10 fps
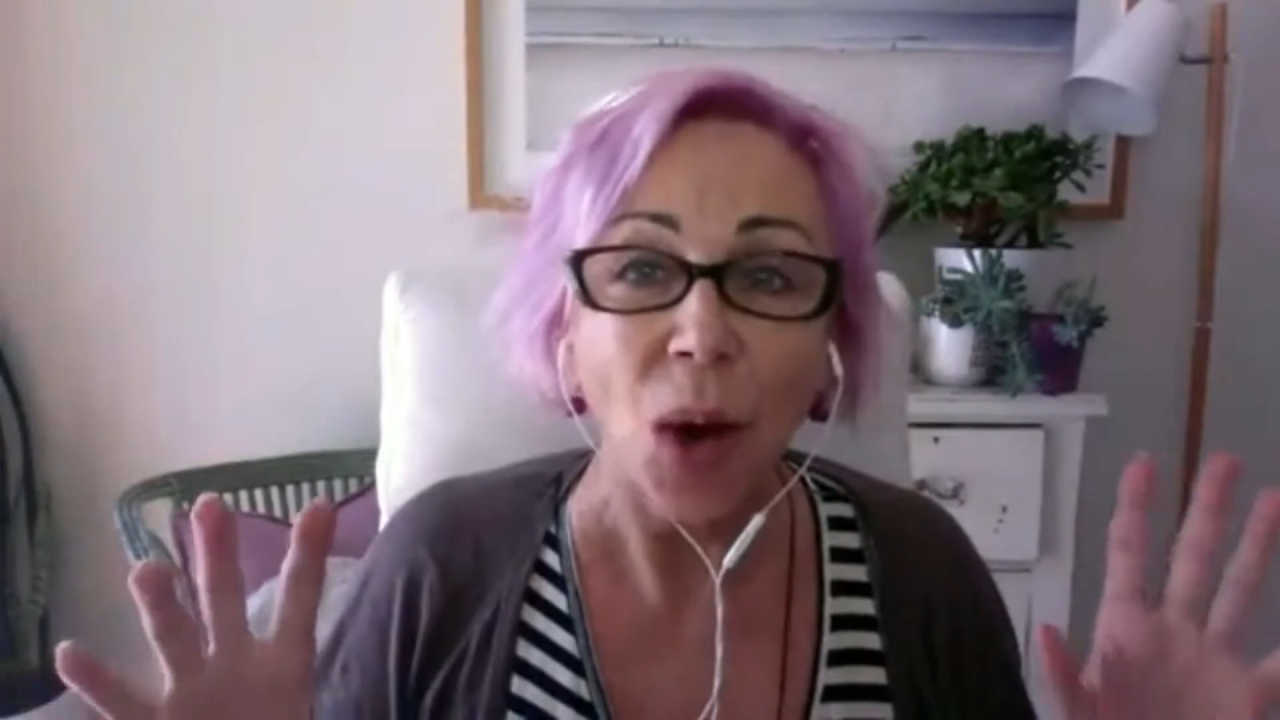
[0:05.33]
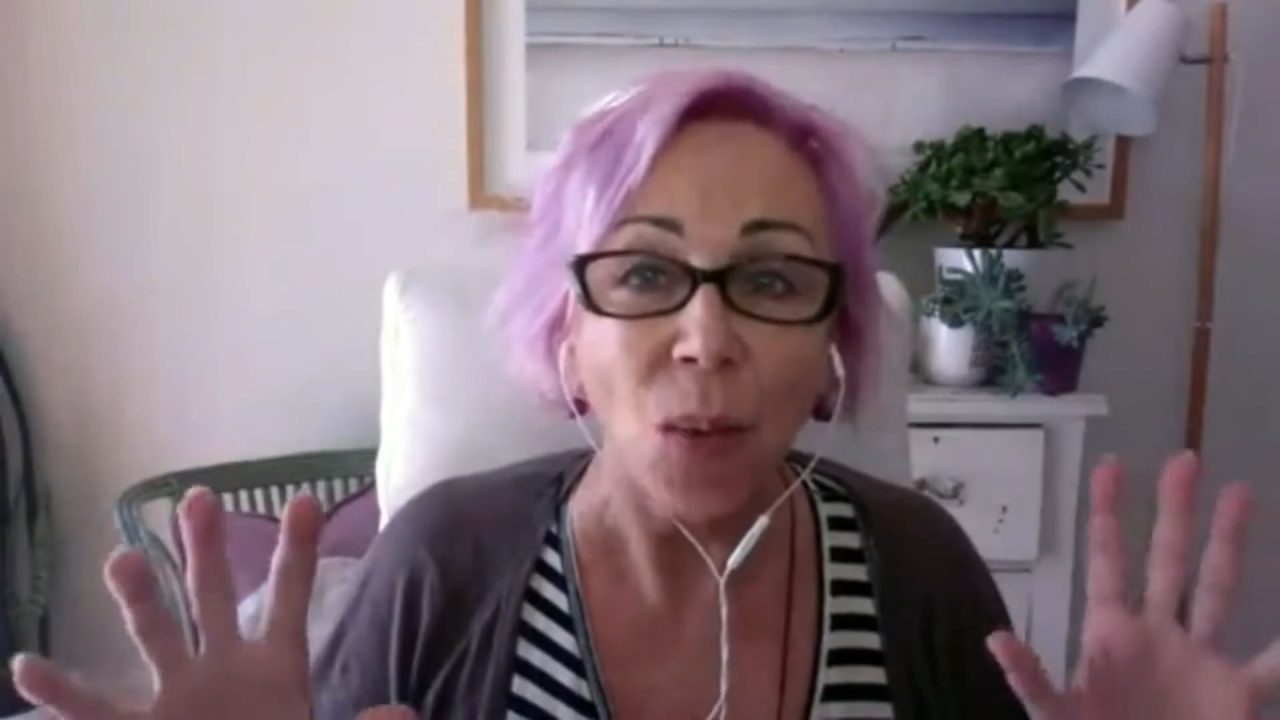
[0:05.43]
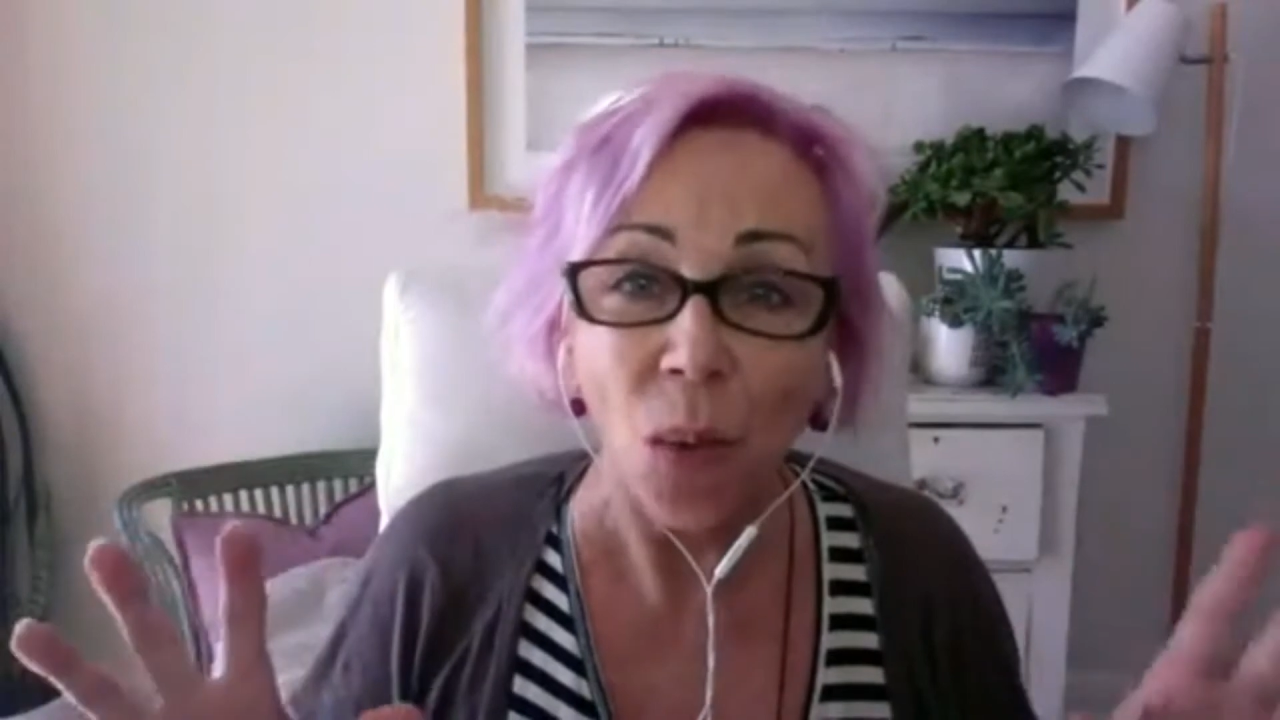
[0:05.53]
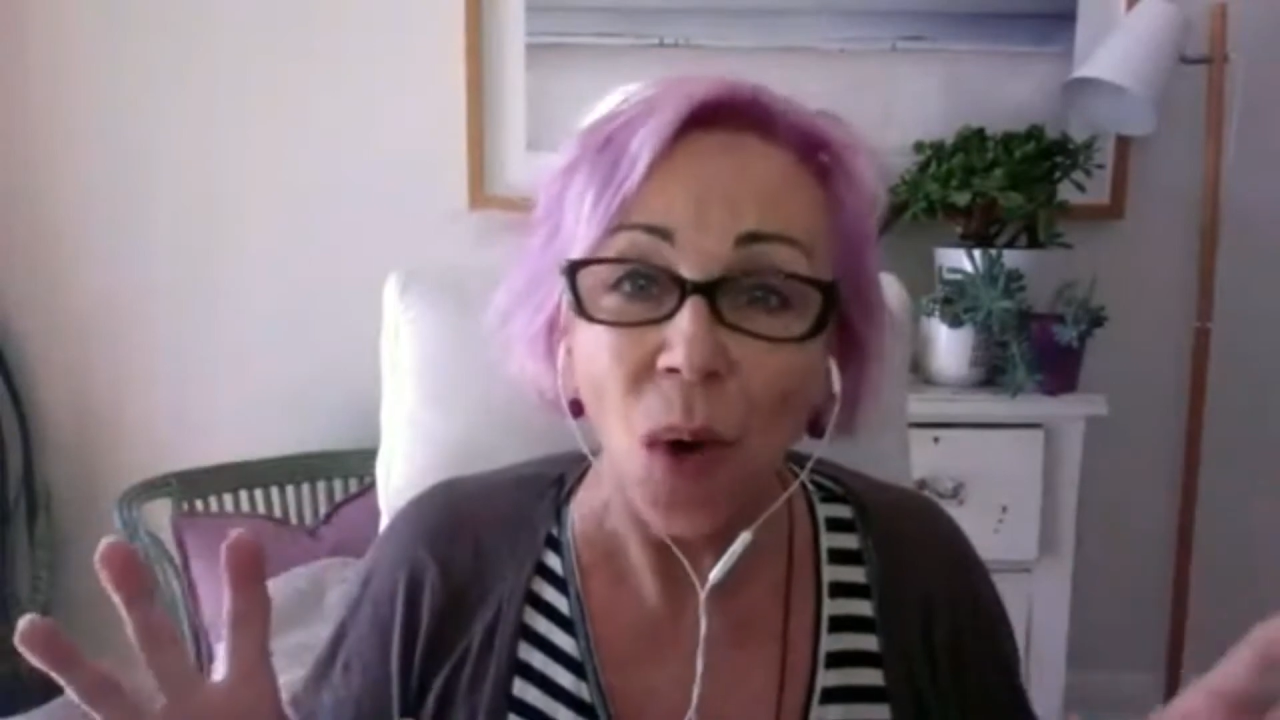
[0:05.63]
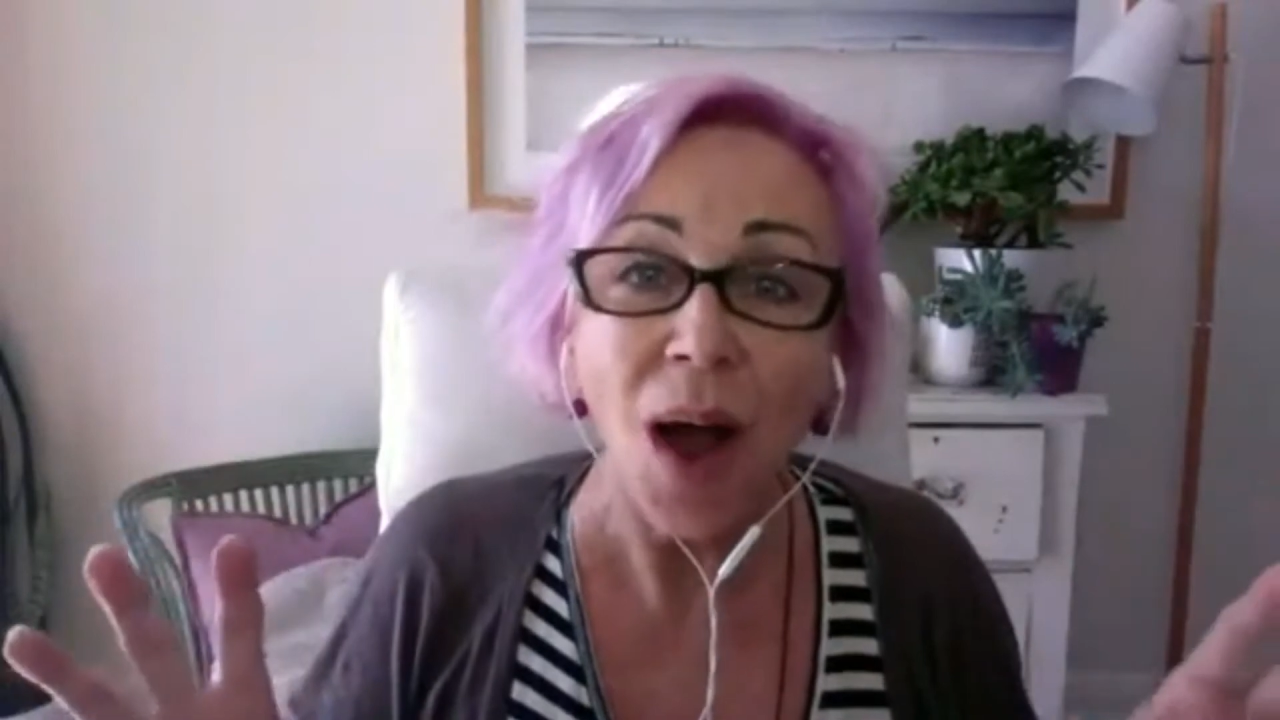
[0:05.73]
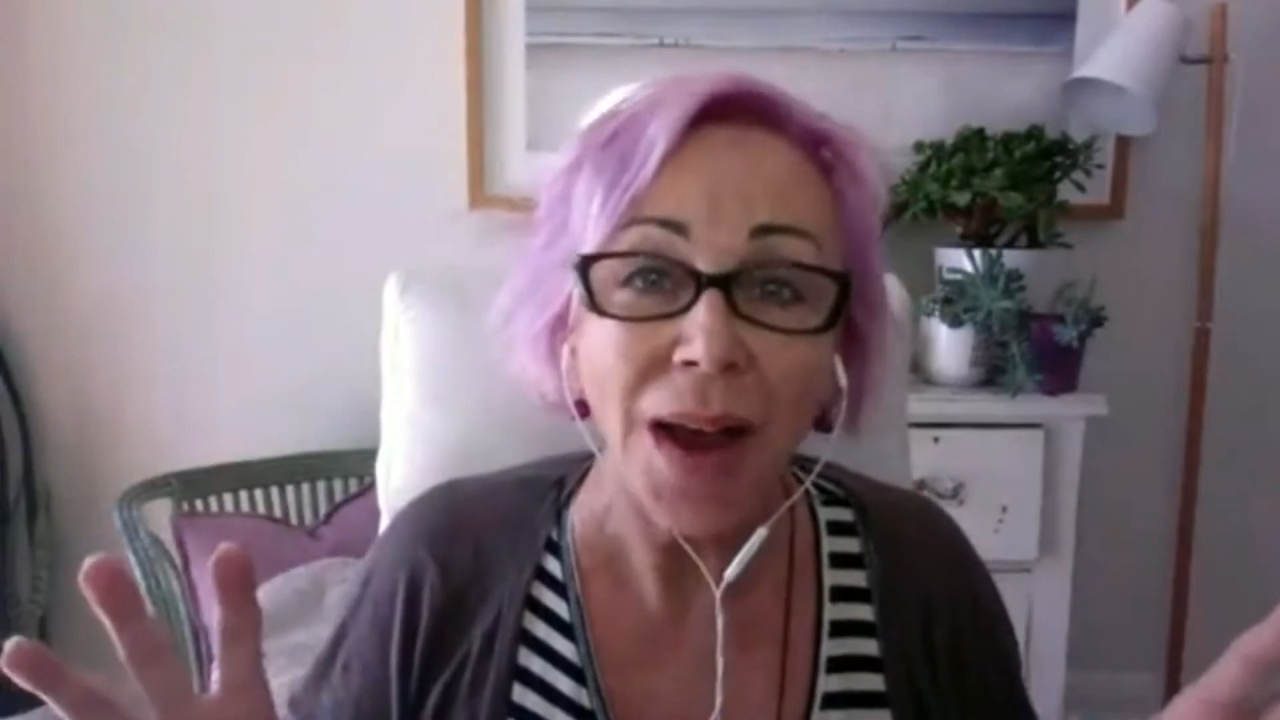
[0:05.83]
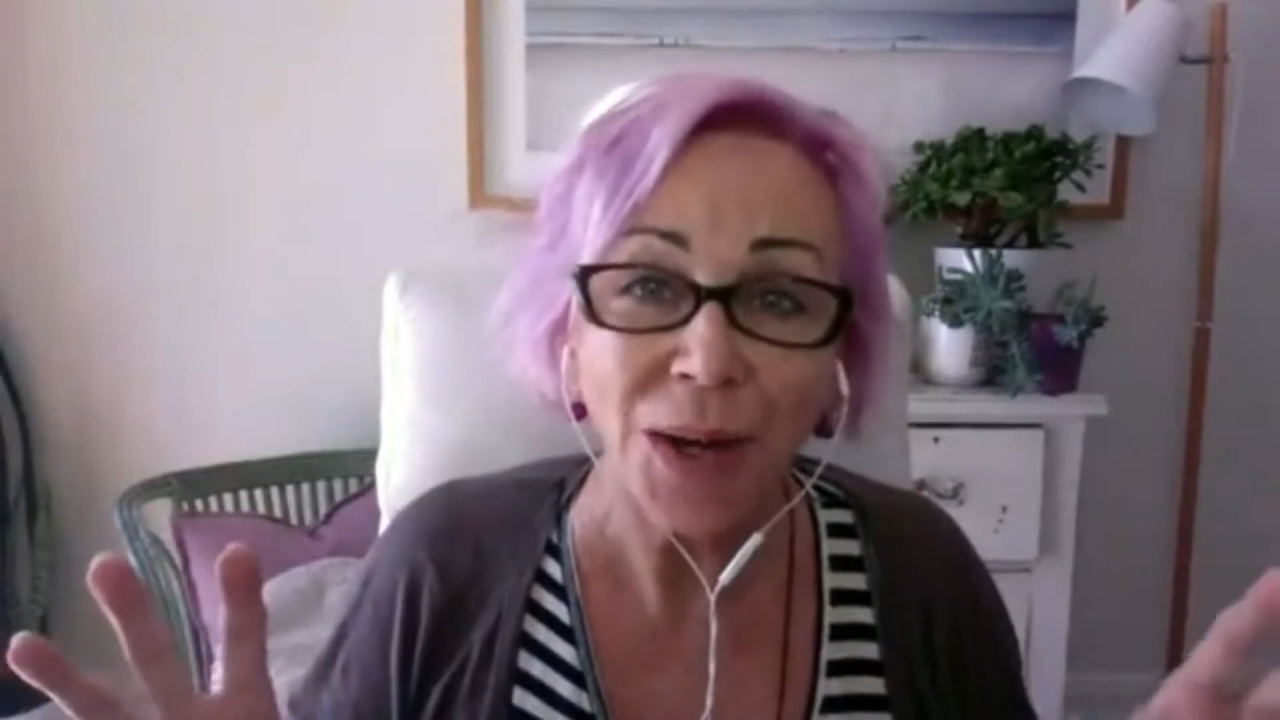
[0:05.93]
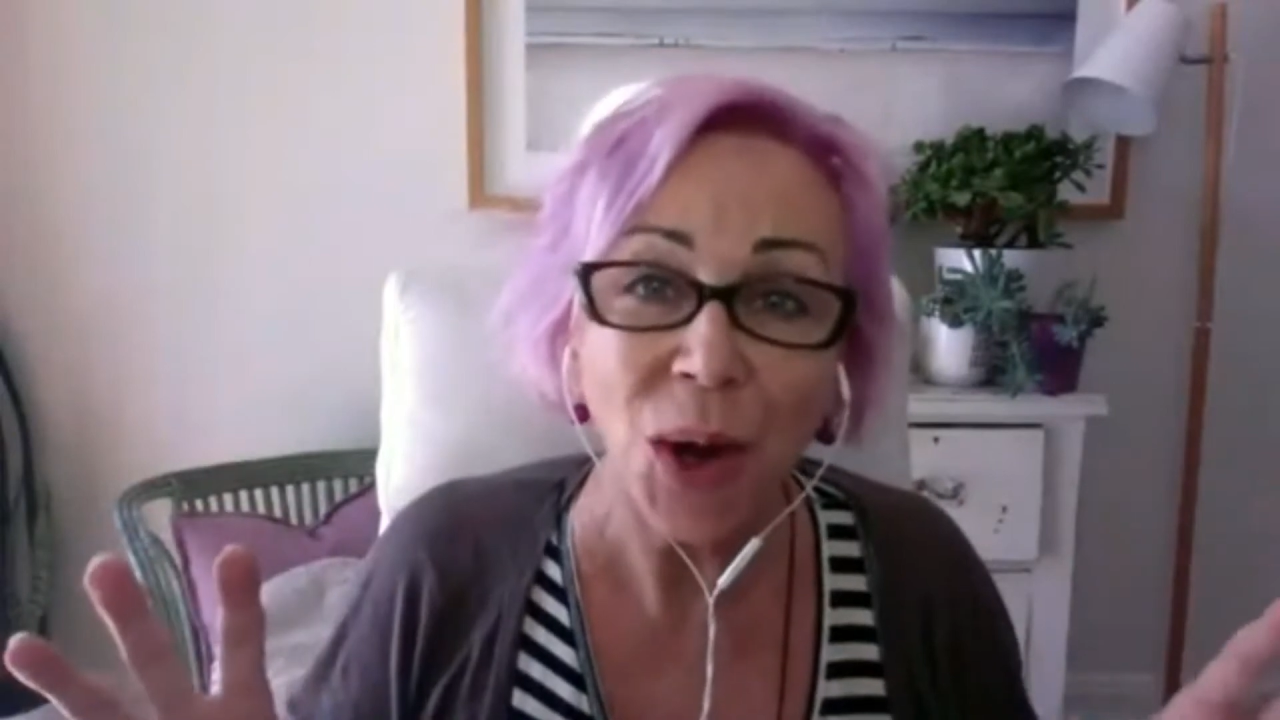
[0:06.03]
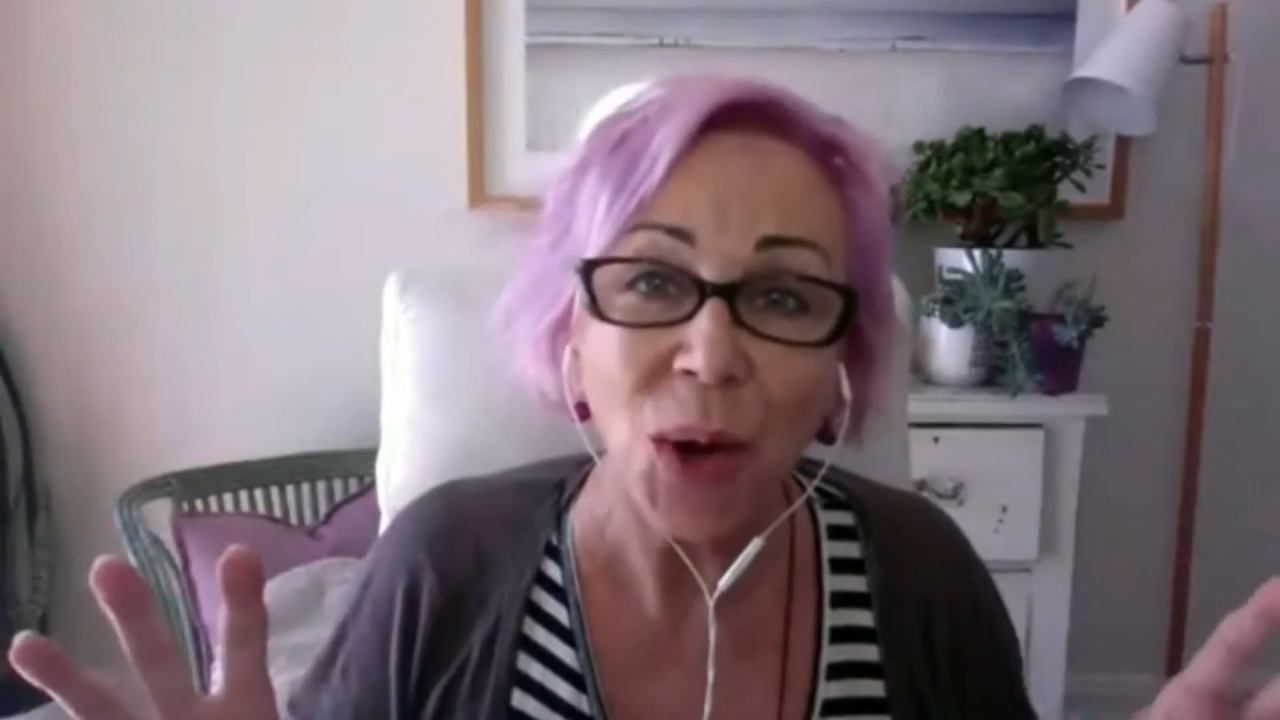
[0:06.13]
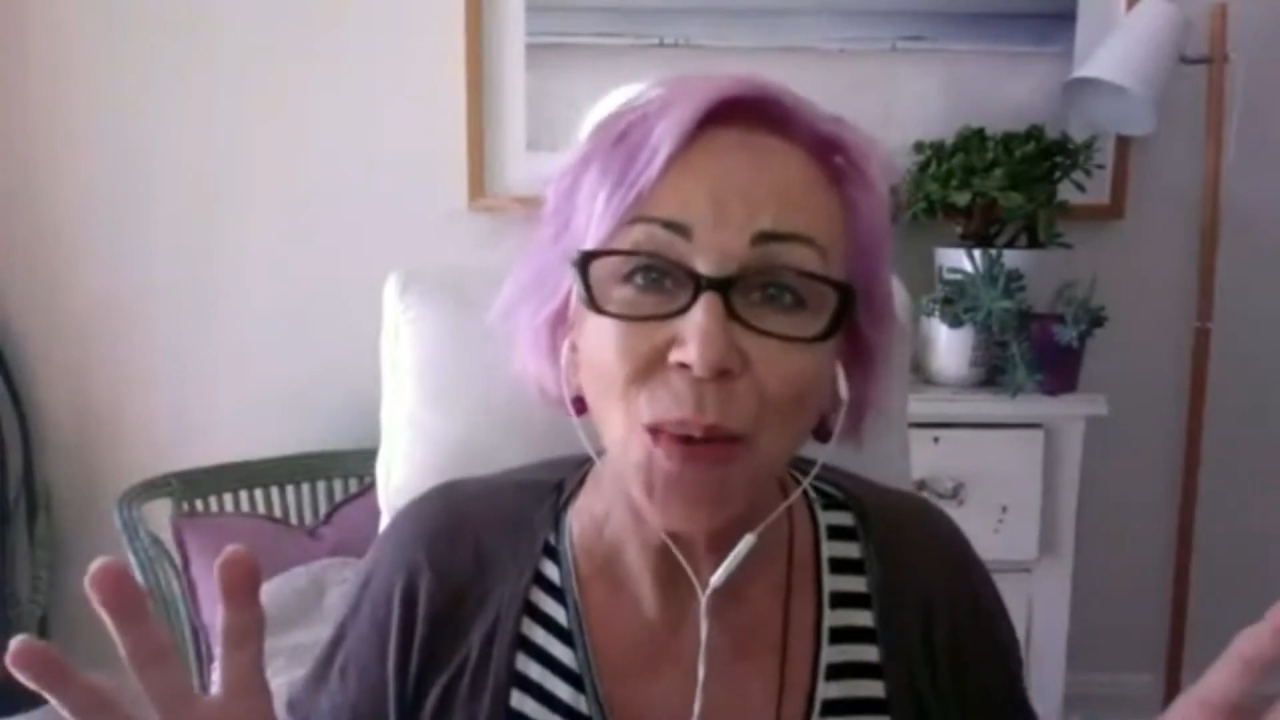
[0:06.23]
why no